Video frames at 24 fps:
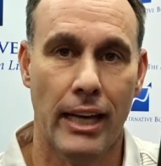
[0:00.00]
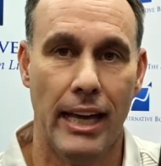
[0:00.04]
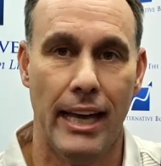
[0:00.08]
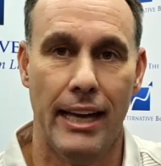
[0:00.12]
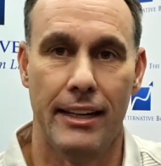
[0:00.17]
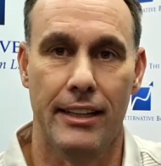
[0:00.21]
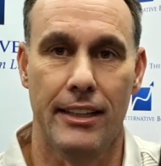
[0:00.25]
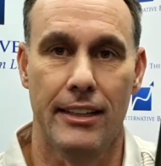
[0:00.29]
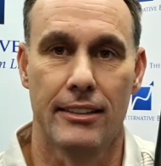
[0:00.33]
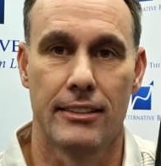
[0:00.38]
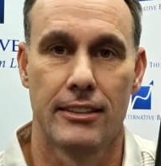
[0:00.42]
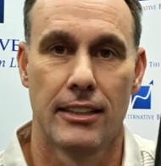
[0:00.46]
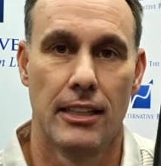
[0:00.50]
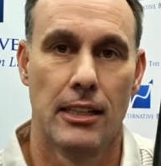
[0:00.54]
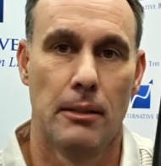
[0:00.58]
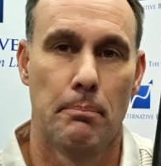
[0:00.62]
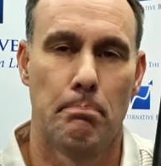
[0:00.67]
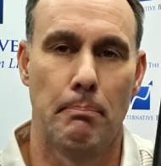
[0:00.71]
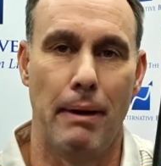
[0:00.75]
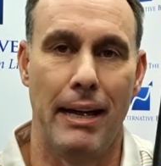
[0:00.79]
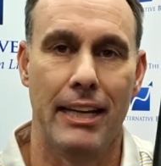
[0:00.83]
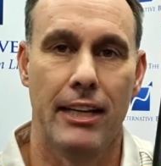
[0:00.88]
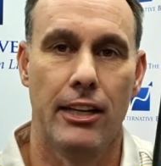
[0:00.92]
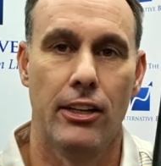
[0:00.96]
caddies
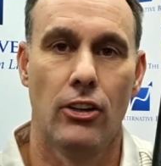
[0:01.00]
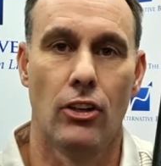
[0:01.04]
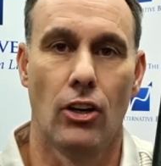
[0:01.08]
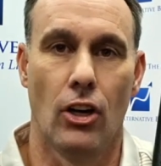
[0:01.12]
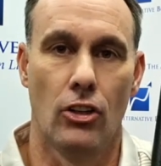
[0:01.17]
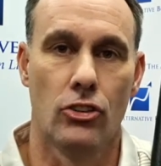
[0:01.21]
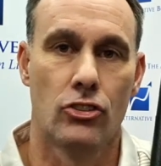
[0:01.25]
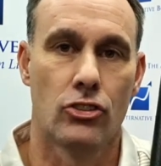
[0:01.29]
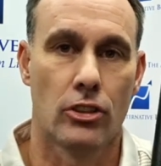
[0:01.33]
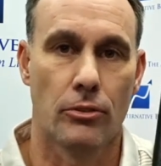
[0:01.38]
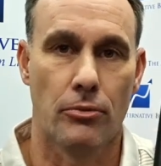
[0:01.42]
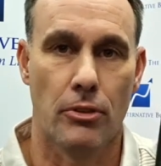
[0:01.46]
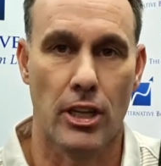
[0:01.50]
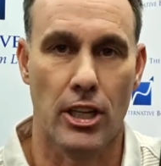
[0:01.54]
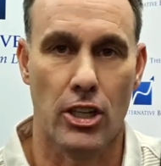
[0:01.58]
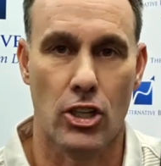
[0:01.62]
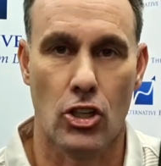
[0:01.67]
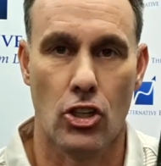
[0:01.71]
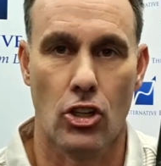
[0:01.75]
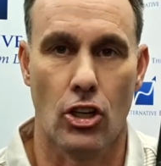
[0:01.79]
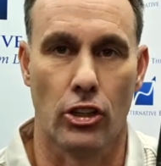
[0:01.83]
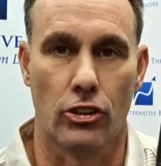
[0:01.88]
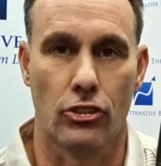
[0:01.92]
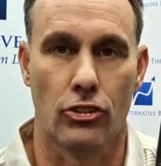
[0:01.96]
making notes of their
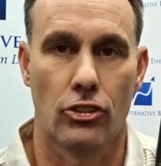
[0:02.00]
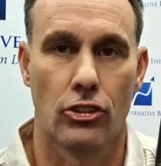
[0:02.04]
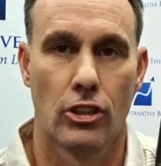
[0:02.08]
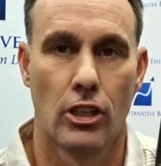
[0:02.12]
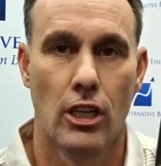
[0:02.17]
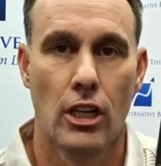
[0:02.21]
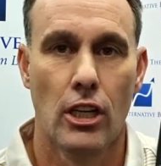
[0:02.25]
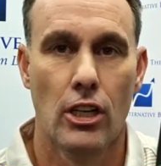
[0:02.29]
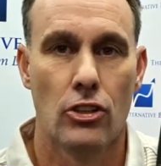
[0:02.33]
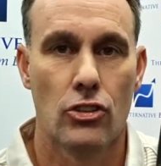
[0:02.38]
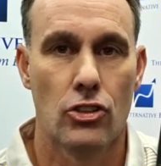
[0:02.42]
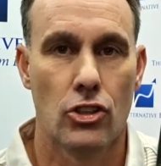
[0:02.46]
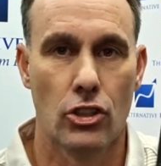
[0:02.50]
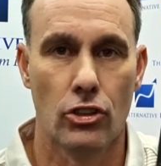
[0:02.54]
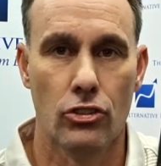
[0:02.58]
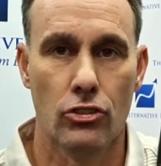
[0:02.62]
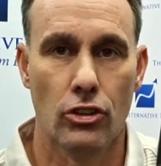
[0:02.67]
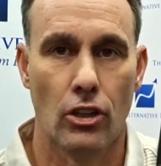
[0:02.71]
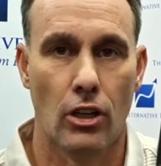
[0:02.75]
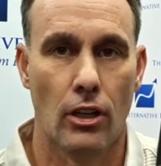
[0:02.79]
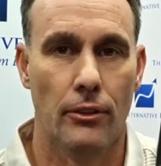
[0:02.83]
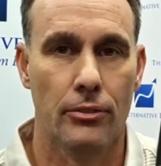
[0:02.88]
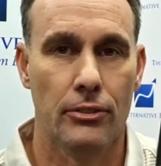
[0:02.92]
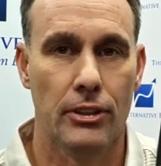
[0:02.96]
shots
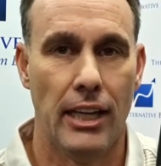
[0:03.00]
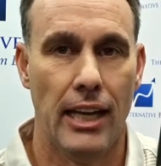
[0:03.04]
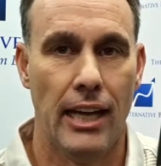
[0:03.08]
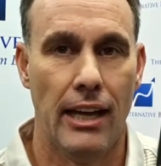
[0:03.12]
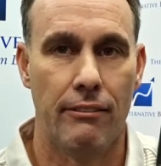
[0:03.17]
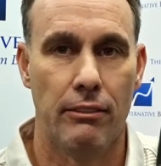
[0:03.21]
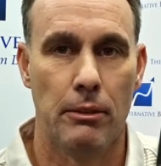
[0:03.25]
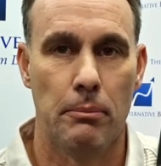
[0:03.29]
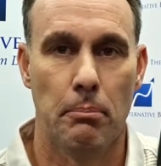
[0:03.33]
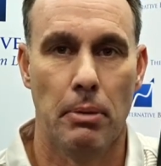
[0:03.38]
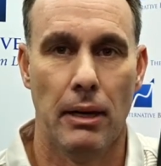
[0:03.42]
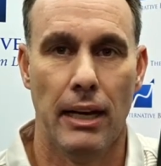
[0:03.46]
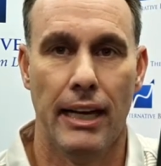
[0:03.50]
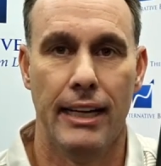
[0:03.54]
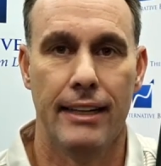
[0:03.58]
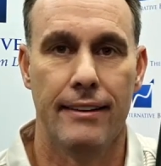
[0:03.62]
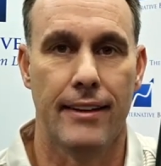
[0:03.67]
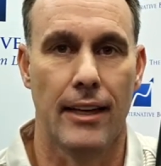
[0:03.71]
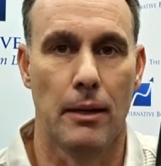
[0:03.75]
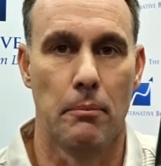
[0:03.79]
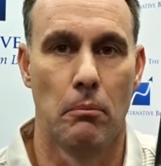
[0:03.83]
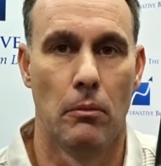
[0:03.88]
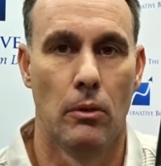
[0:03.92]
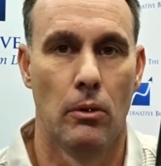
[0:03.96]
just after having played
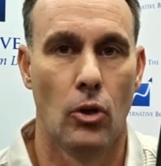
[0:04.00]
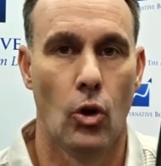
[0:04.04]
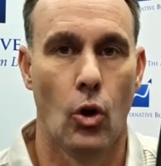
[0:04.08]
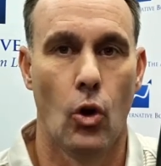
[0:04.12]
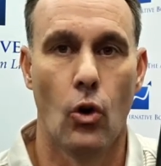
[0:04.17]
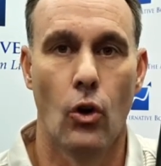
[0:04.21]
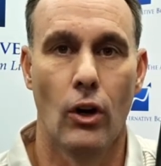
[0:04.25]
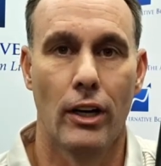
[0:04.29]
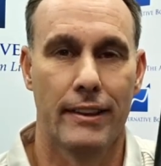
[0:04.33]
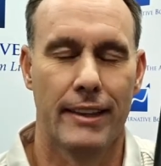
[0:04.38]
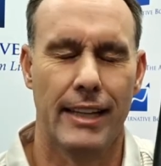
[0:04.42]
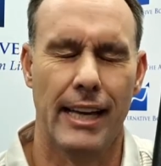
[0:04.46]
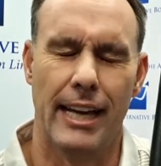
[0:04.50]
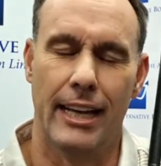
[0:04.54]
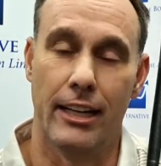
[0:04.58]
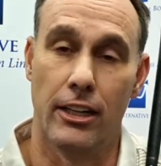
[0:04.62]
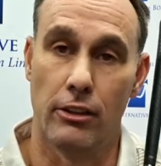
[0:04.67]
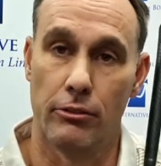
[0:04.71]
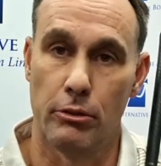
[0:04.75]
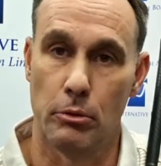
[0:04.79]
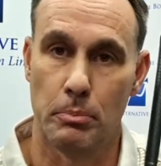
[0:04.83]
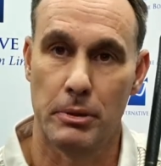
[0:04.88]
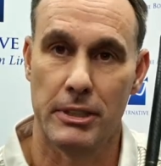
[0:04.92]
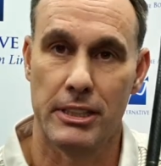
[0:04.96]
them or at the end
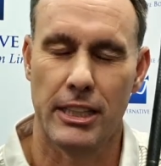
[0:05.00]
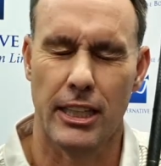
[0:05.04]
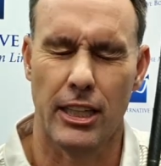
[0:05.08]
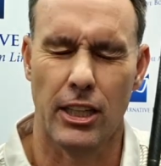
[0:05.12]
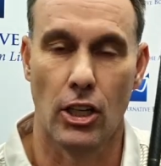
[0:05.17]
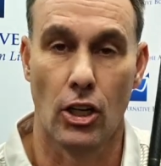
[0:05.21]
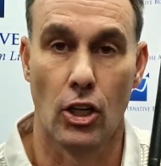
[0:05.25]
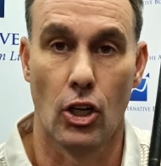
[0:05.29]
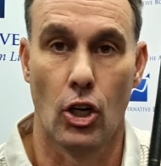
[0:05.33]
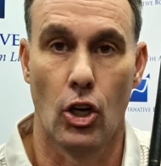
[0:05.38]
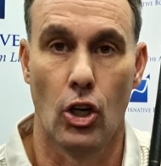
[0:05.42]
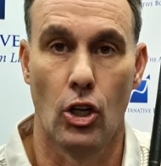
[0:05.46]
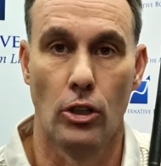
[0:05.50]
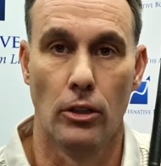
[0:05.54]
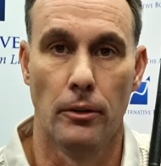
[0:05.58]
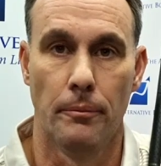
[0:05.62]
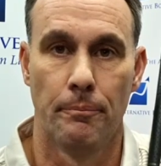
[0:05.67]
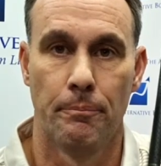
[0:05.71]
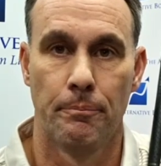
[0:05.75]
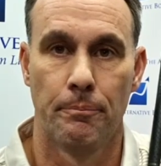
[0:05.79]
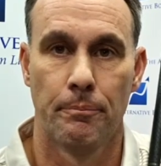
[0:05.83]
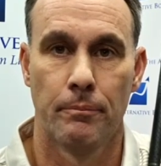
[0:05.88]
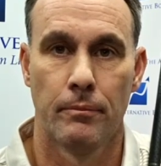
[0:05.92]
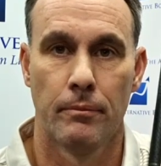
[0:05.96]
of a particular
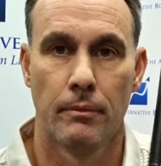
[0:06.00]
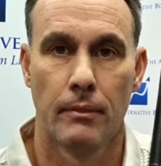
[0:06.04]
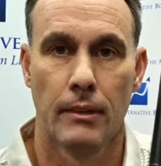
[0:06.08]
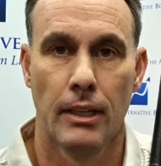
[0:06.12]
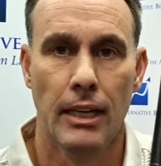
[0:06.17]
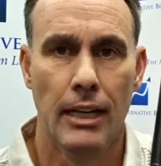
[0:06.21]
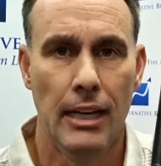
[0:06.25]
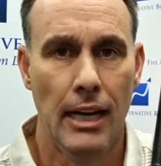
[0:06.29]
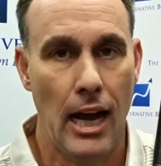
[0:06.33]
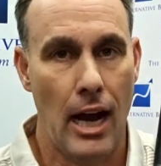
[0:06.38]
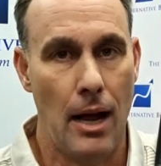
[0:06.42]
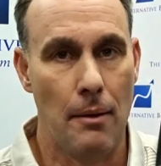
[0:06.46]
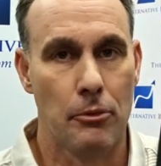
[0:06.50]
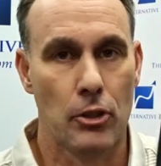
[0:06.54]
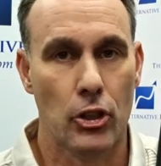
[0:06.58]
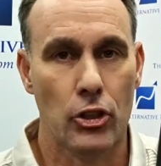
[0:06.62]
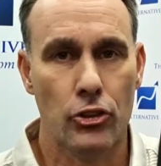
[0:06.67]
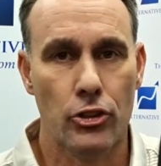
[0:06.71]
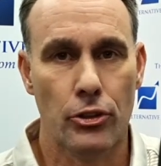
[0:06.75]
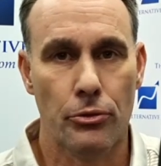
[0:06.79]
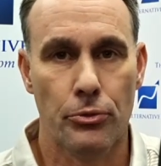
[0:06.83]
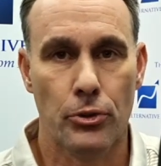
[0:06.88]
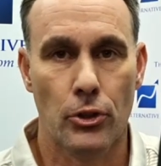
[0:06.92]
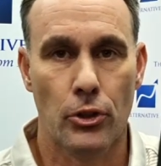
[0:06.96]
hole. I'm
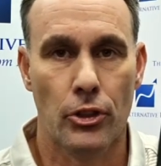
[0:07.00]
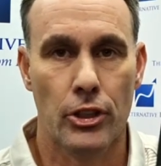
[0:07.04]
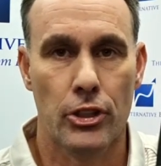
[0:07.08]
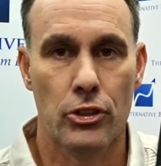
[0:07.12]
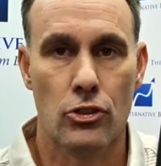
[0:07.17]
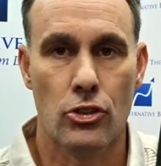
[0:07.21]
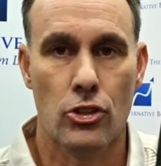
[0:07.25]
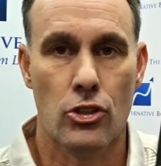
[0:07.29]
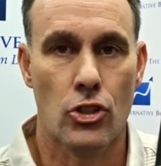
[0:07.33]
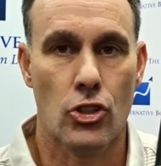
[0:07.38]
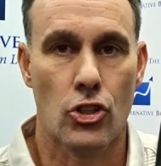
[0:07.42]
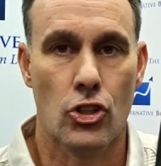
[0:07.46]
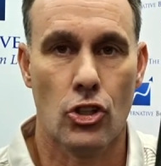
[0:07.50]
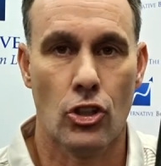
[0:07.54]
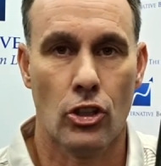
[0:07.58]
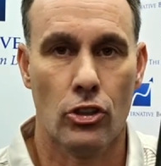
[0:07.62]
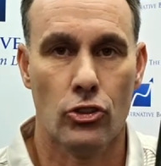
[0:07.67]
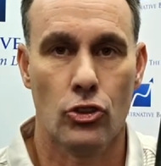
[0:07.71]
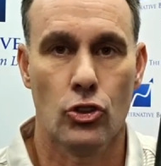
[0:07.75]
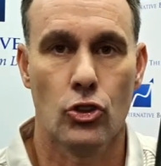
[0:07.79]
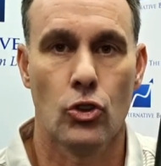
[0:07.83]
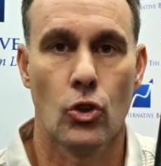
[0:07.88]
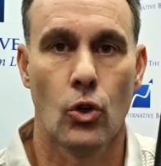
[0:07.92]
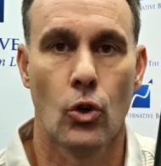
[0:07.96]
not referring to the
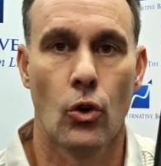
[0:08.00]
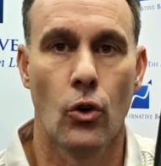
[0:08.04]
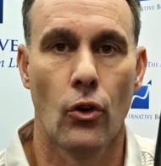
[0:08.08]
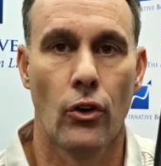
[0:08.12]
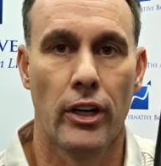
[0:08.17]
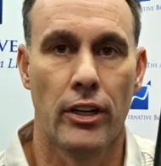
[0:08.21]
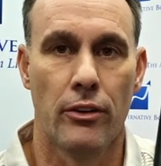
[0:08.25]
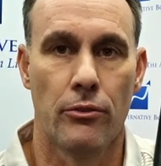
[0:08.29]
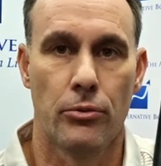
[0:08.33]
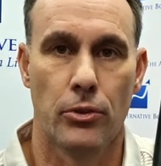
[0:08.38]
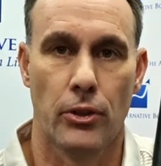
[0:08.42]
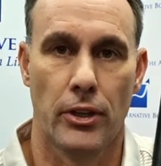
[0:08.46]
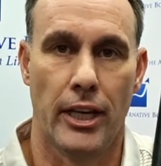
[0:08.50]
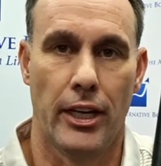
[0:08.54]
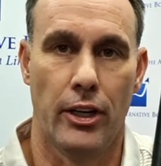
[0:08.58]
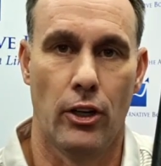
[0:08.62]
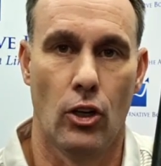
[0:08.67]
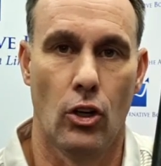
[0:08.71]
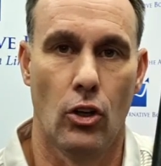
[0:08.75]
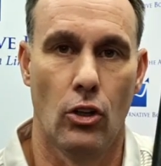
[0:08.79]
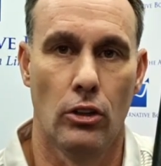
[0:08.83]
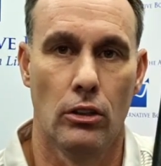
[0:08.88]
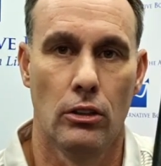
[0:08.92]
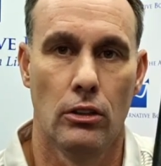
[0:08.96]
shot scoring for that
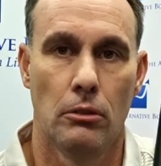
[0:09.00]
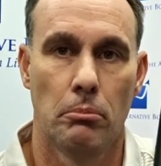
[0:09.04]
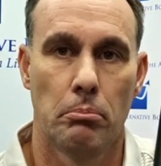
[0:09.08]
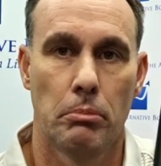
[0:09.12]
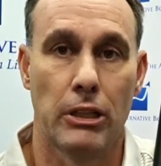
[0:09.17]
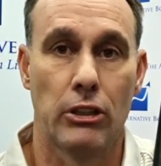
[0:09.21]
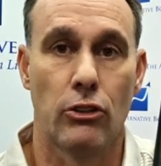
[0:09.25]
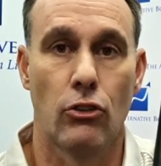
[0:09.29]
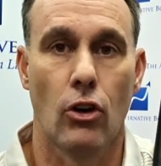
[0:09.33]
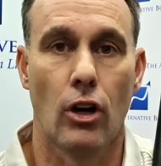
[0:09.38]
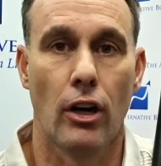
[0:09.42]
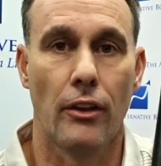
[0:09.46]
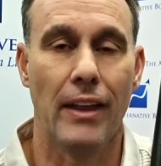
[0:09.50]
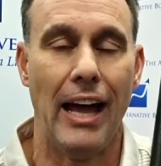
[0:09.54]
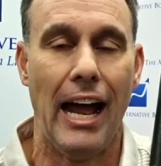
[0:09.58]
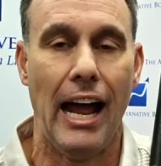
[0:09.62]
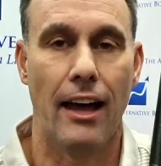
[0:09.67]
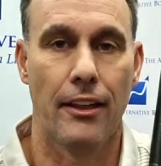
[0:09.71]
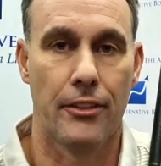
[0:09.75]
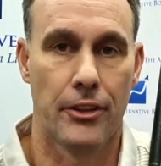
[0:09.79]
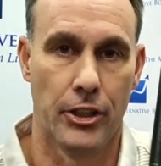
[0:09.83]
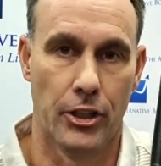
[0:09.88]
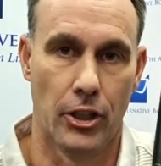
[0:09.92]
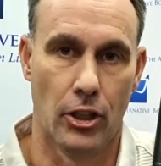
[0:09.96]
hole, but rather
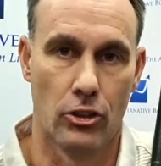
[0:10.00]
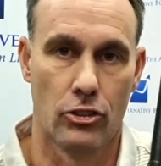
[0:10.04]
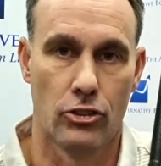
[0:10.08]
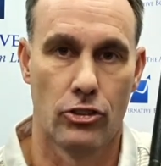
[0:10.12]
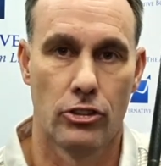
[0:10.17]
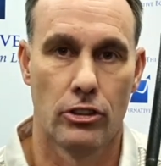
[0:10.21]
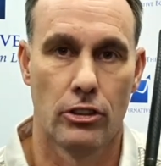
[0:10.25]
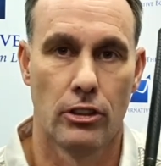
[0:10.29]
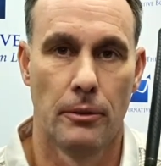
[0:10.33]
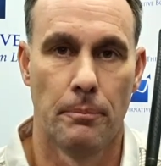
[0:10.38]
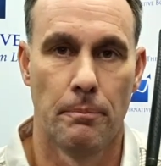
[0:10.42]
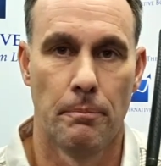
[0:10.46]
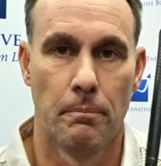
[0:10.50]
other notes.